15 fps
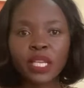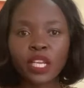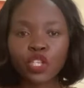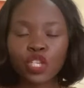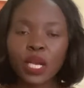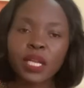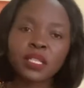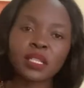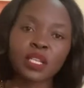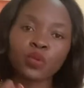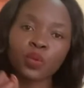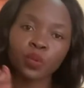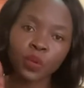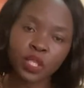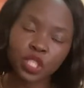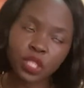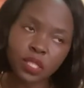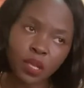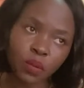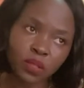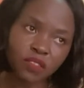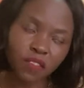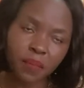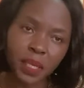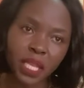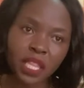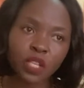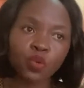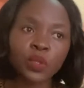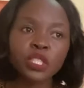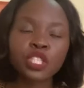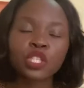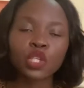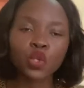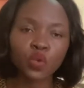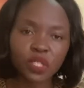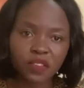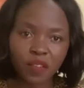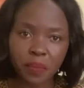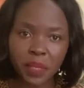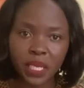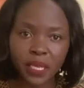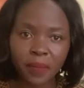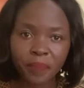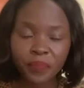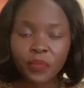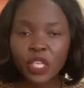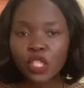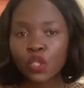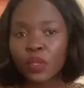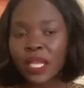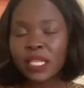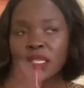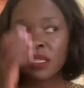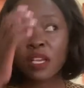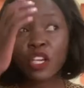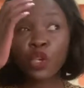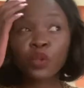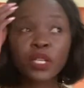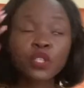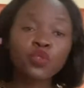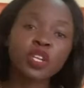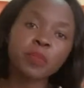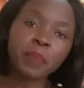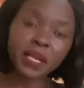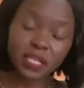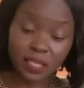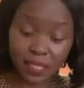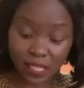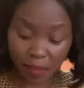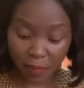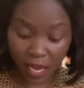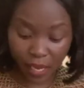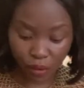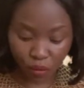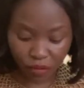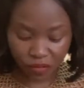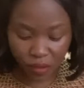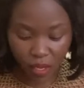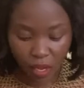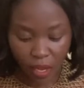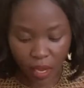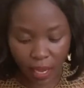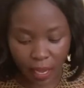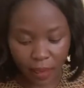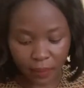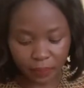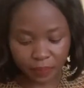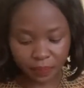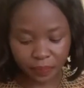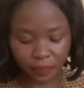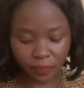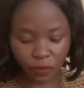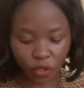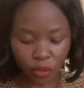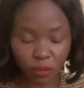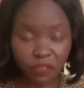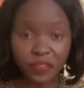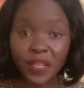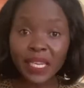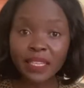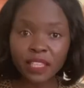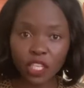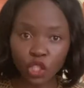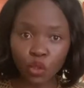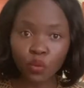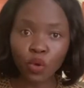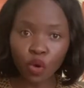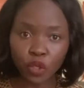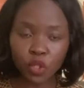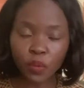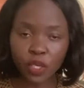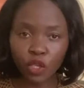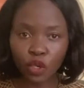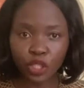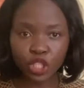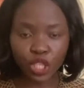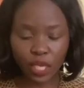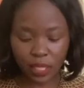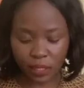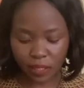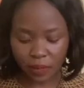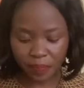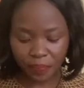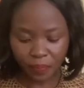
attract that which sounds familiar, that which looks familiar. So that is, you tend to repeat the same kind of feeling that you got when you're a child.